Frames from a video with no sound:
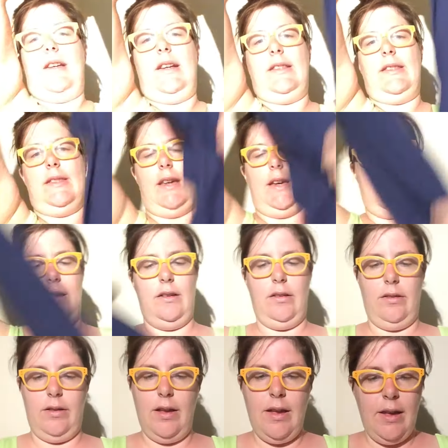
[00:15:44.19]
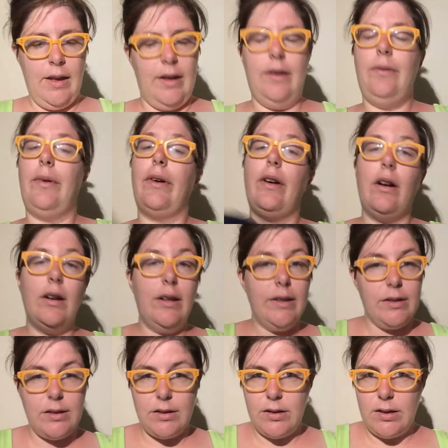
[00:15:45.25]
it hits the ankle, and
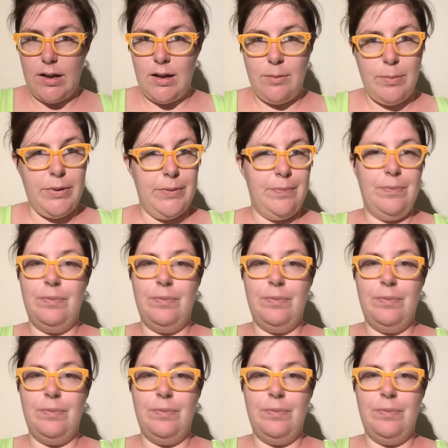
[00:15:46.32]
regardless of shape,